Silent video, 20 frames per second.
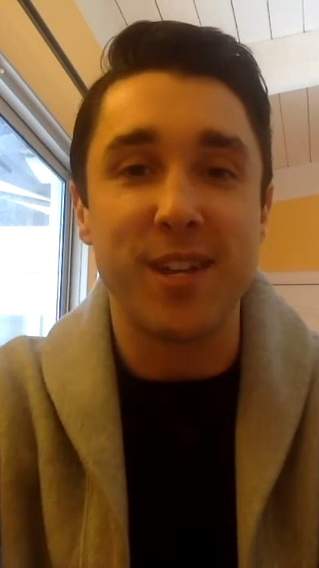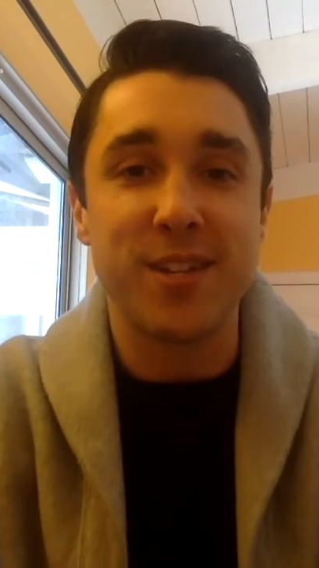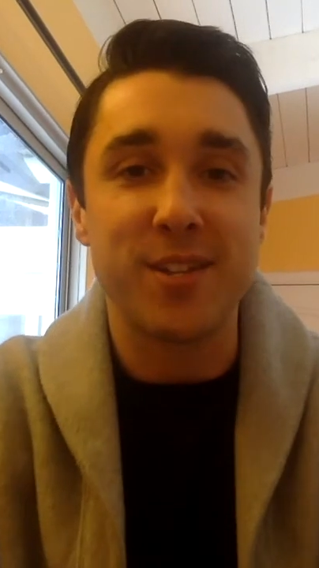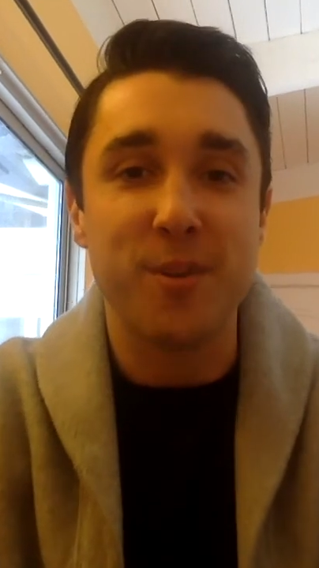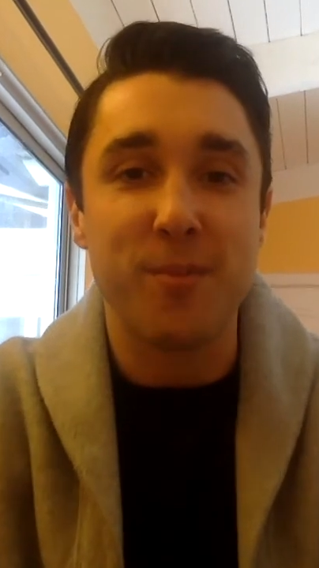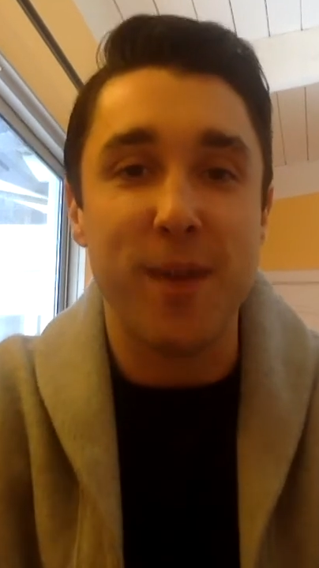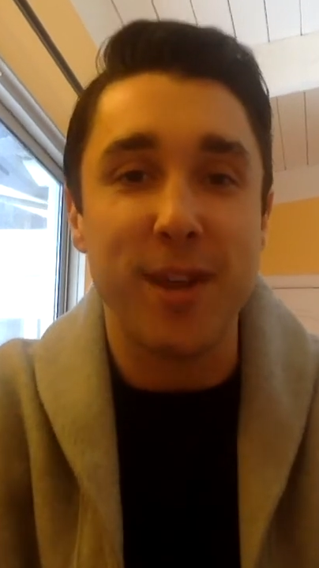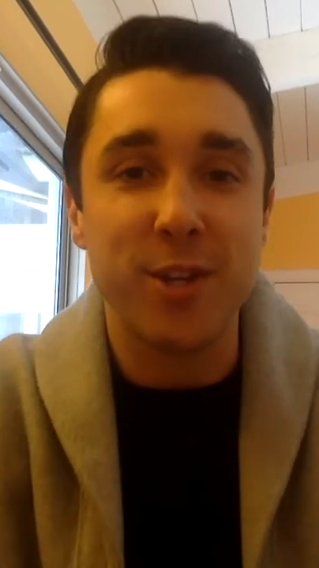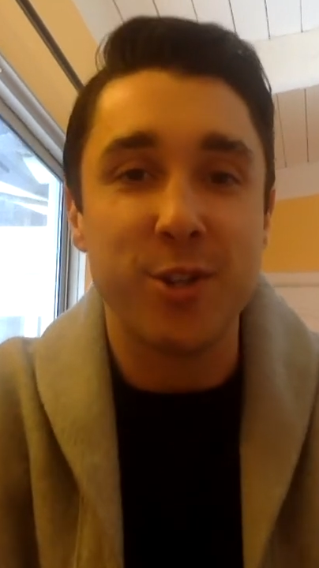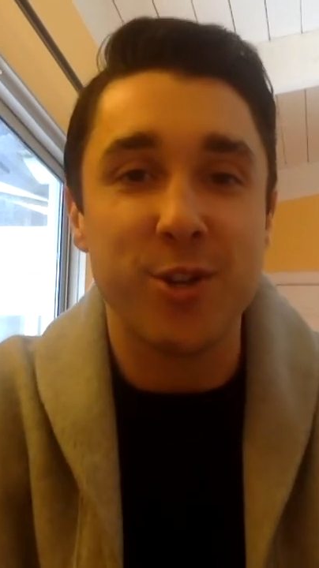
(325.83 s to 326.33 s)
So
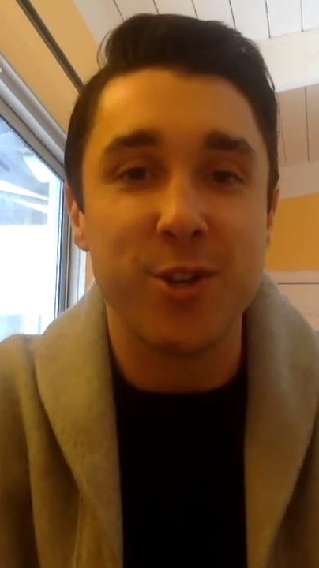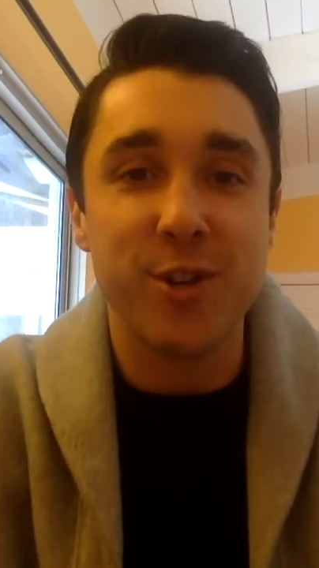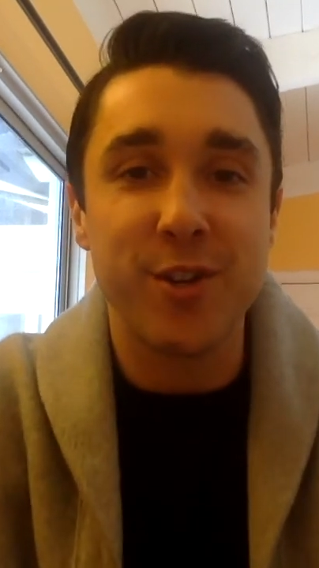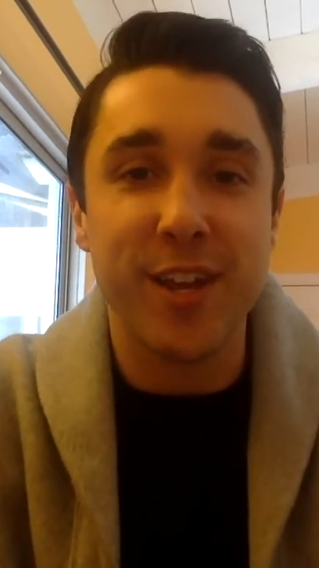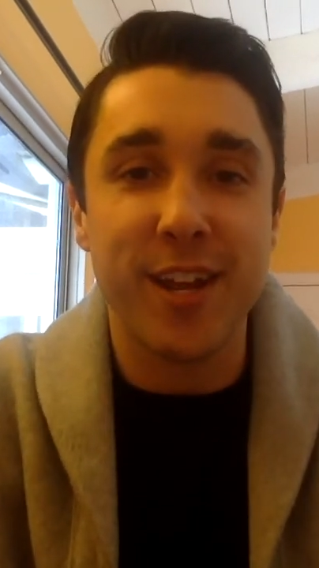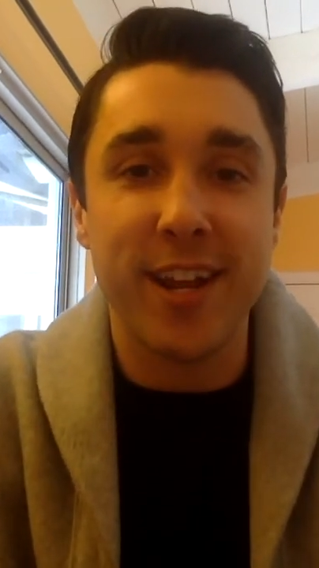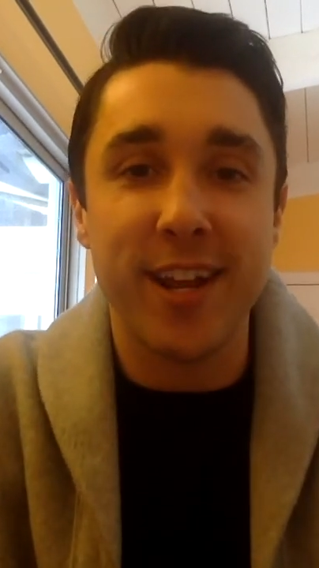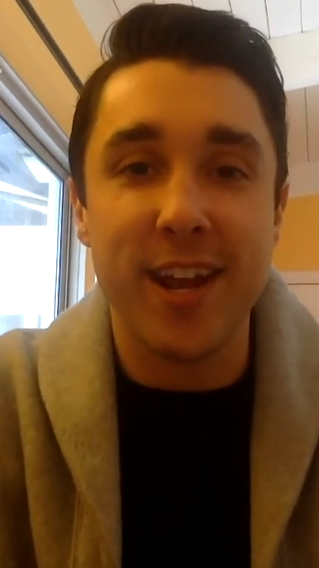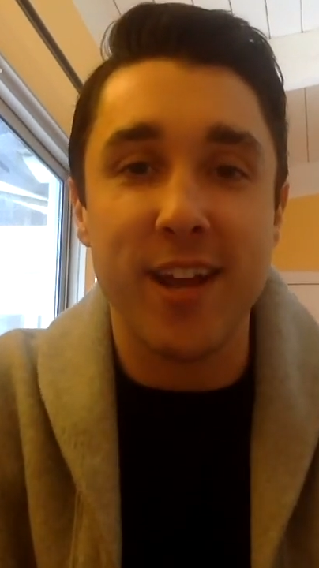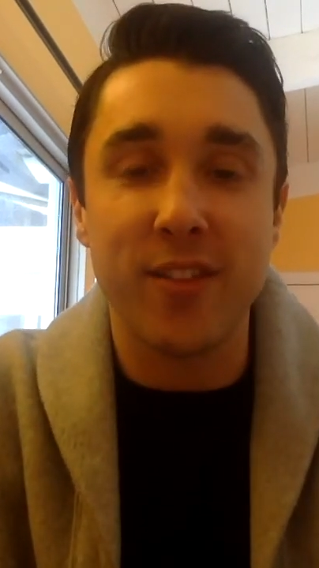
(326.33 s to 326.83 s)
make sure you're
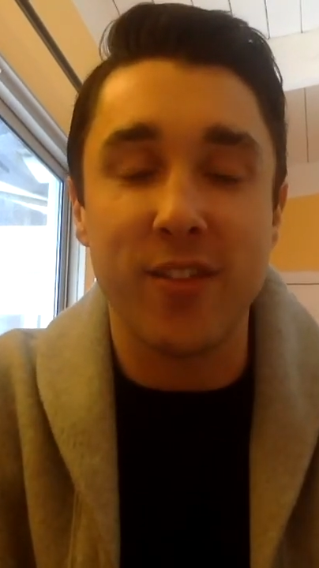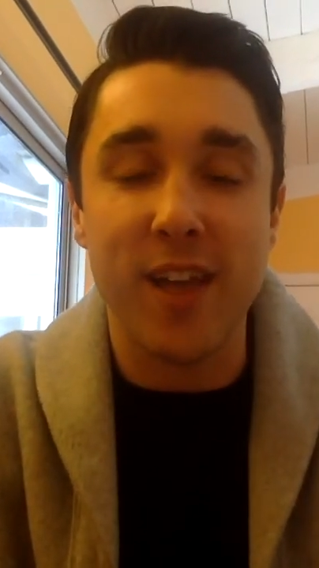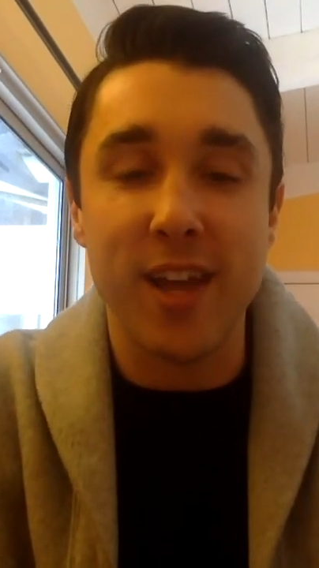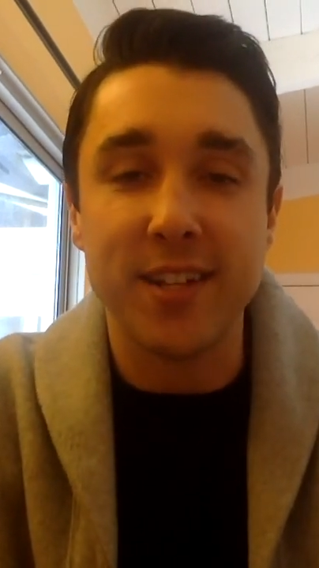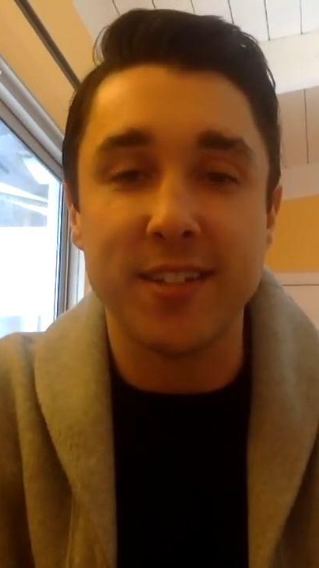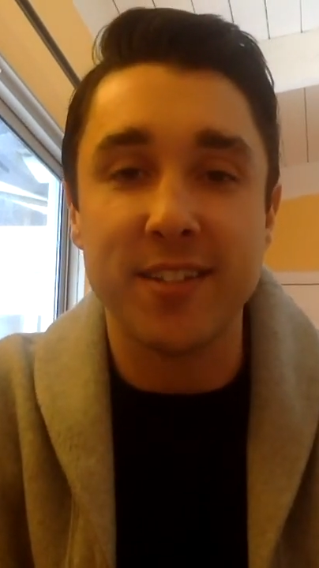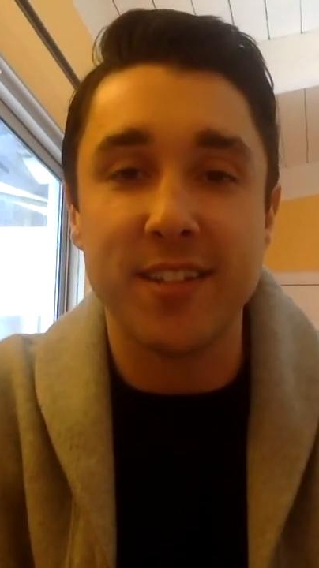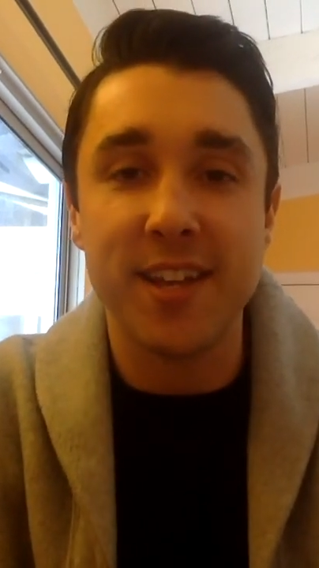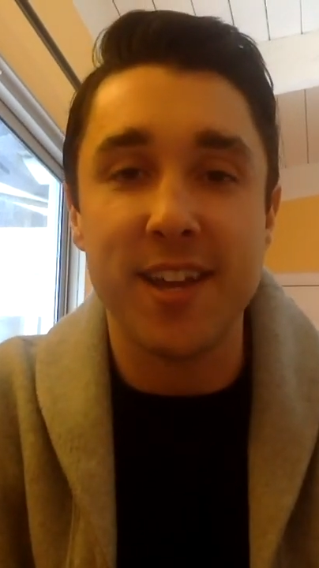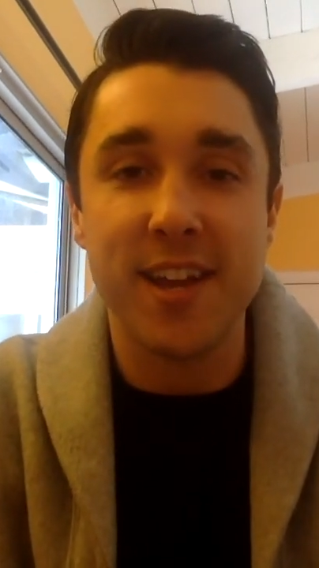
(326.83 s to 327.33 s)
getting on
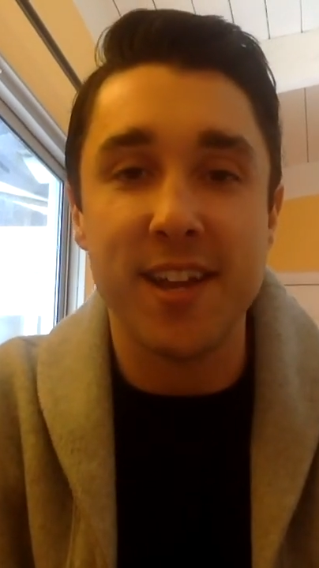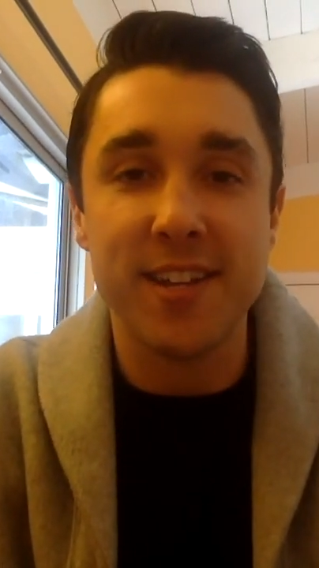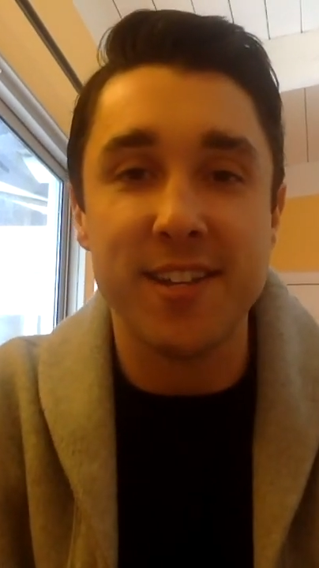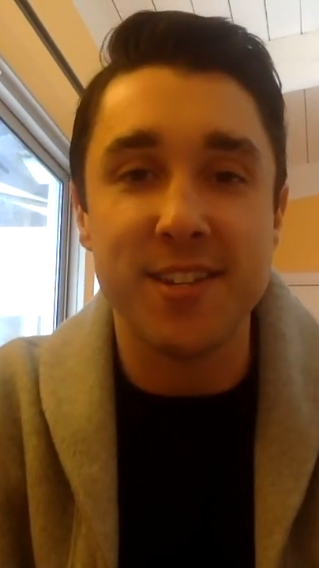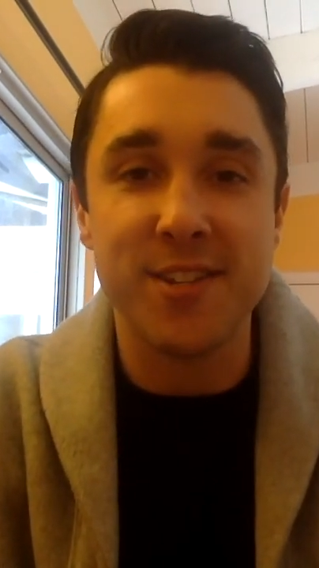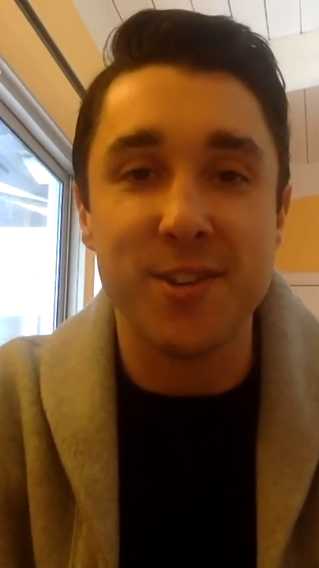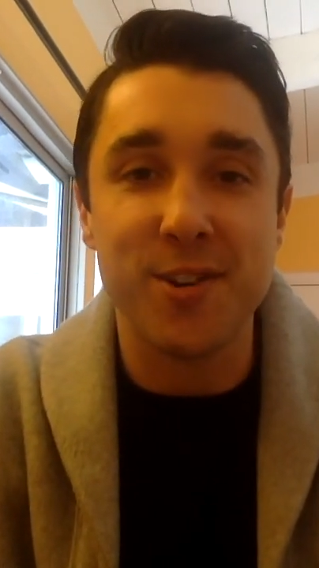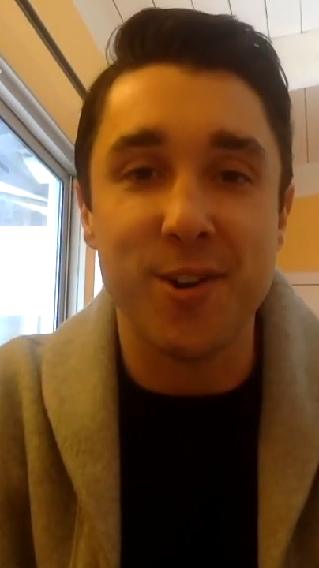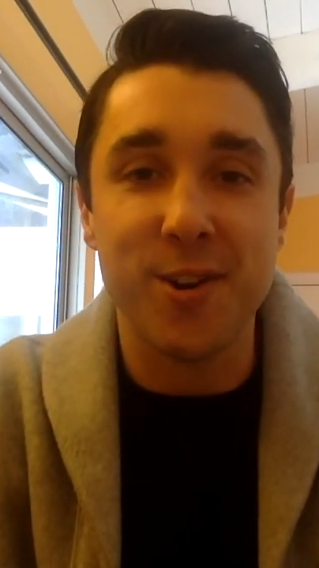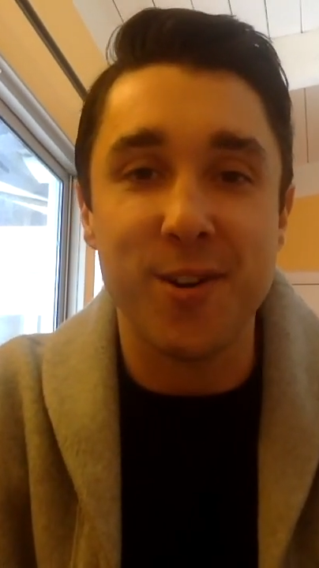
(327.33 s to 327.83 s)
Lexia and
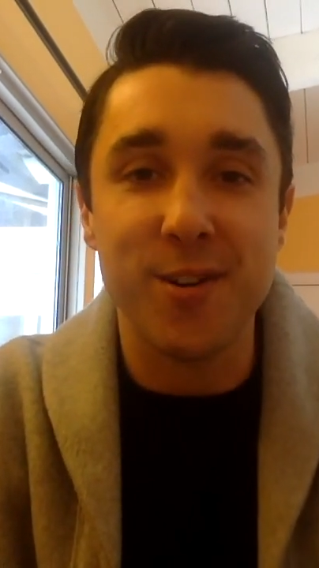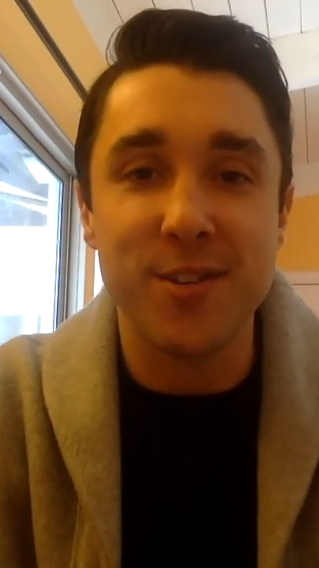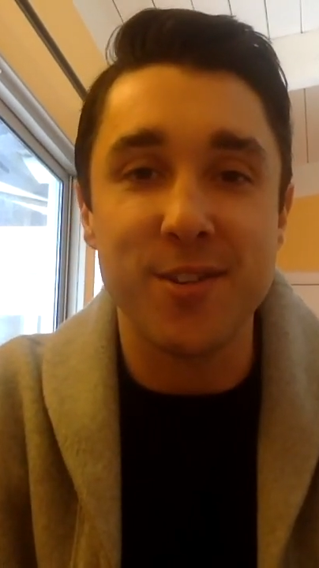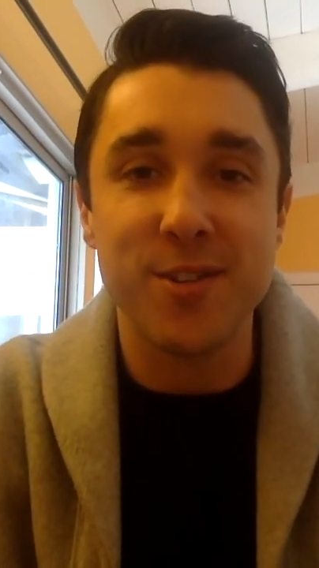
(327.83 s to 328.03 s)
Zern